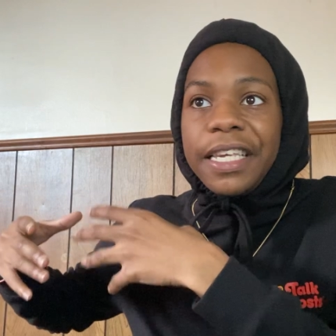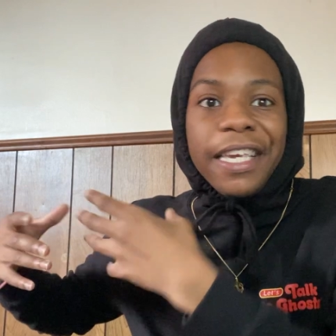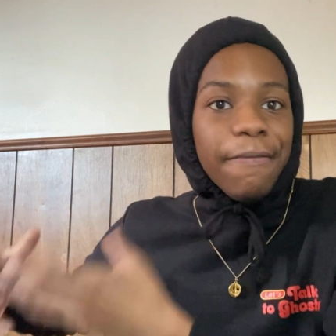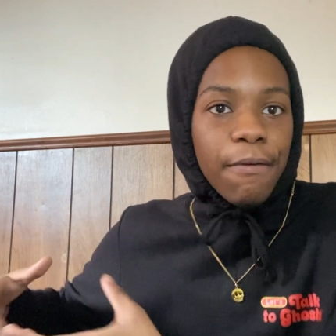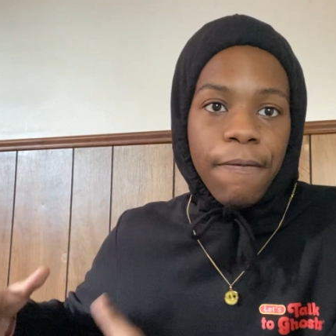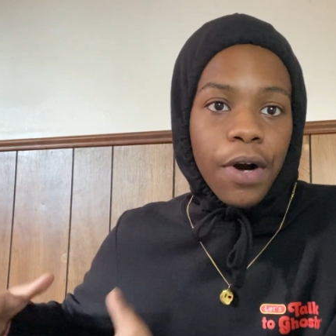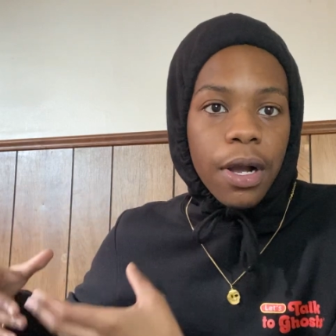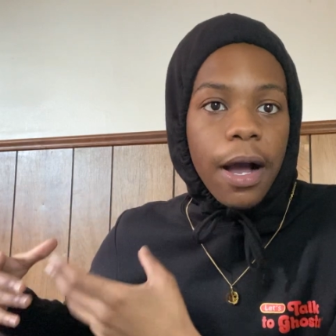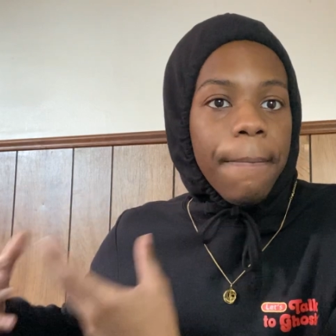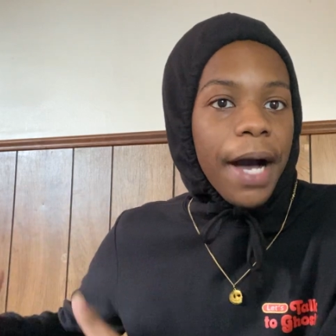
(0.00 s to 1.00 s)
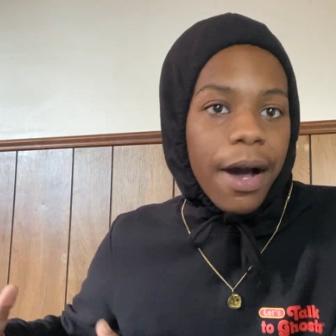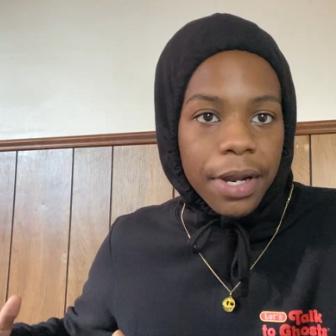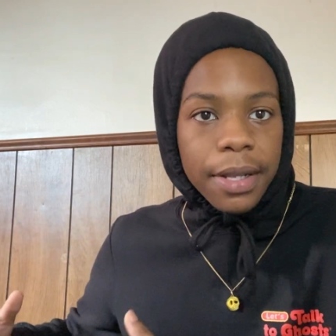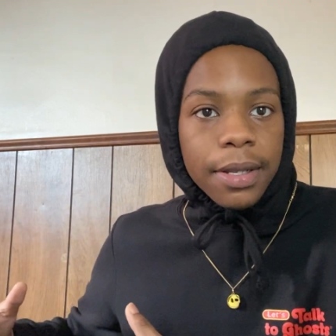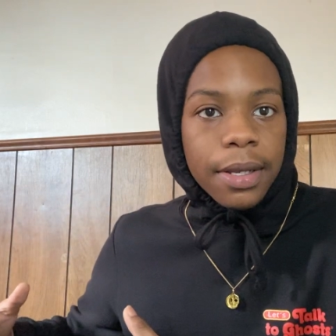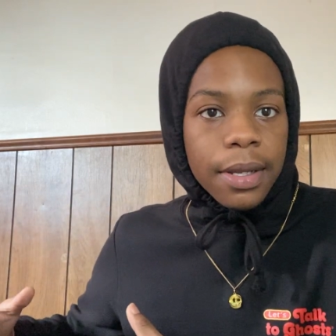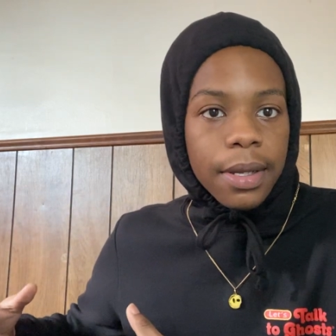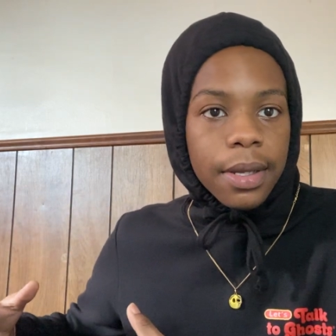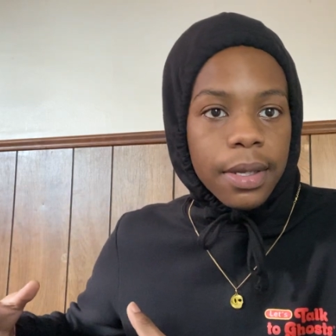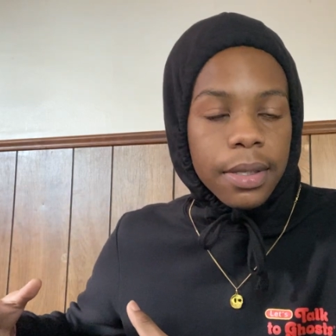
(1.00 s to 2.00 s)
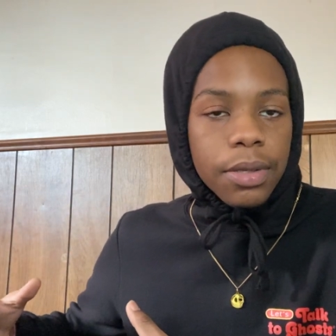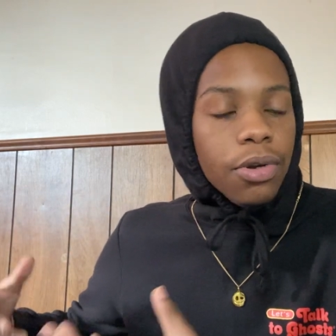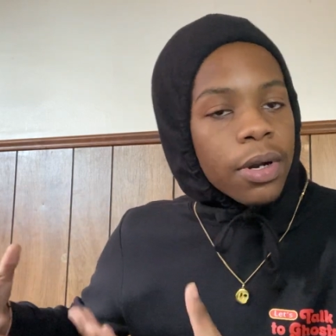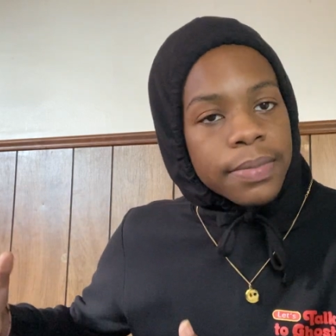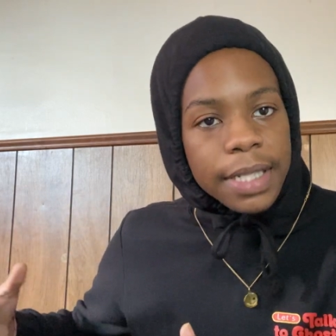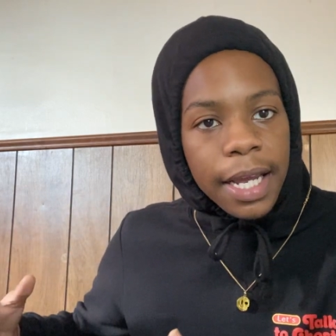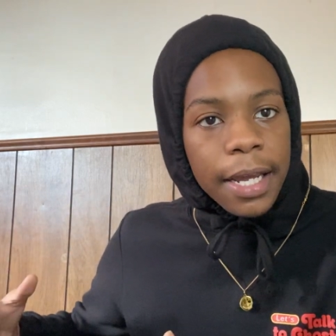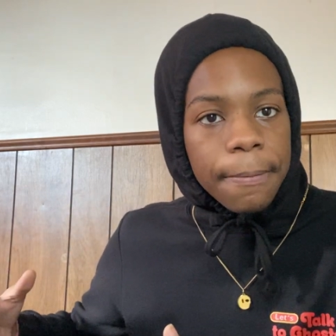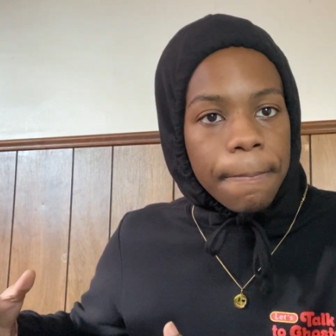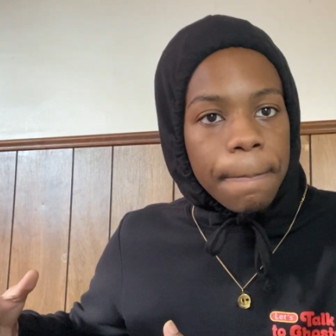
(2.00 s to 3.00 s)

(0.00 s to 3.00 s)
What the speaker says: give a fuck about it. You know what I'm saying?